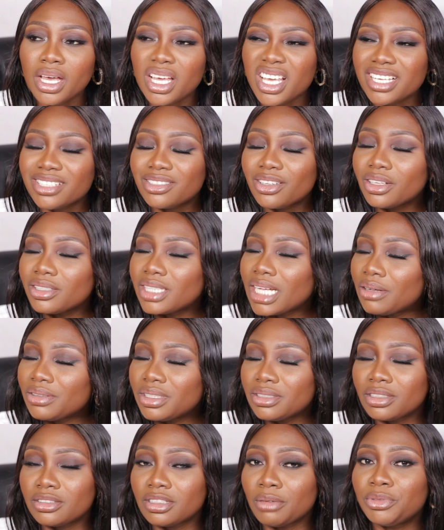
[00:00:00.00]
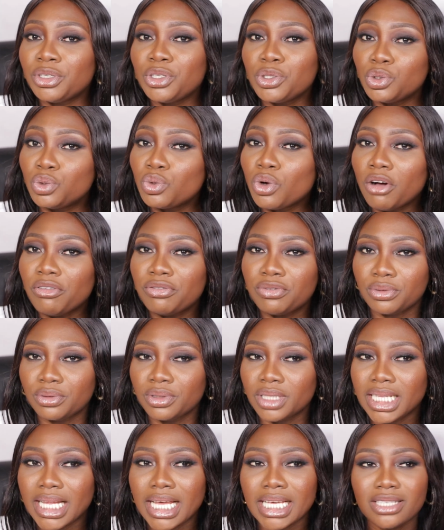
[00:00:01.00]
It's not, now this is not something you do
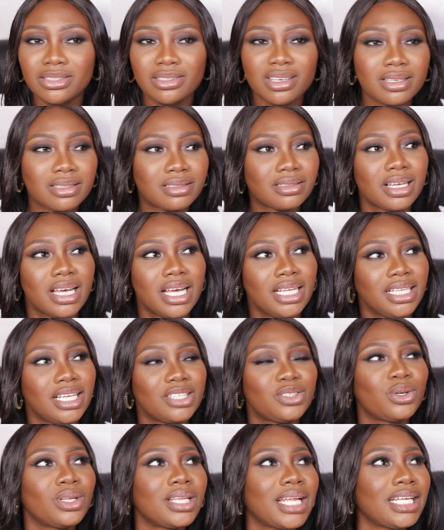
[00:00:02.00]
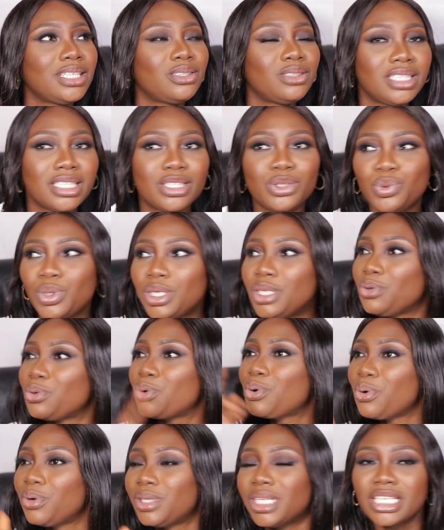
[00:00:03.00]
often, like you just, there's no like this week you
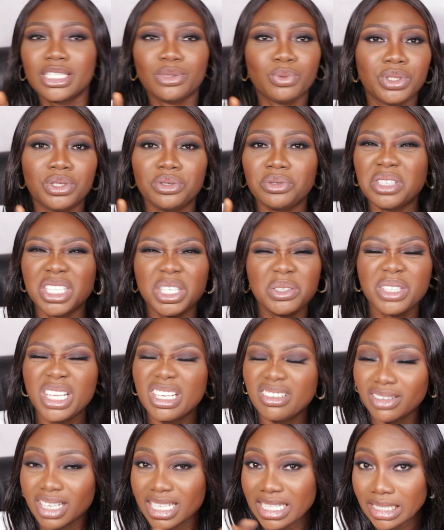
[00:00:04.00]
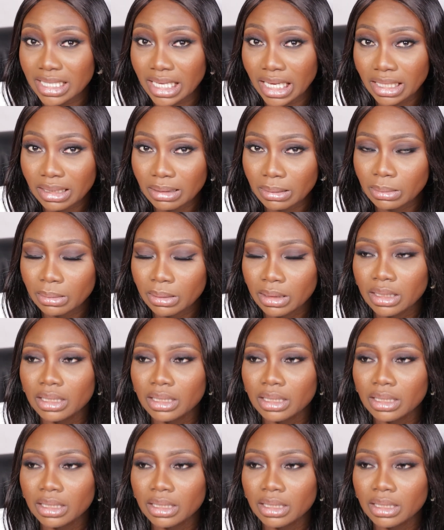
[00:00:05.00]
go, next week you go, they will never answer you.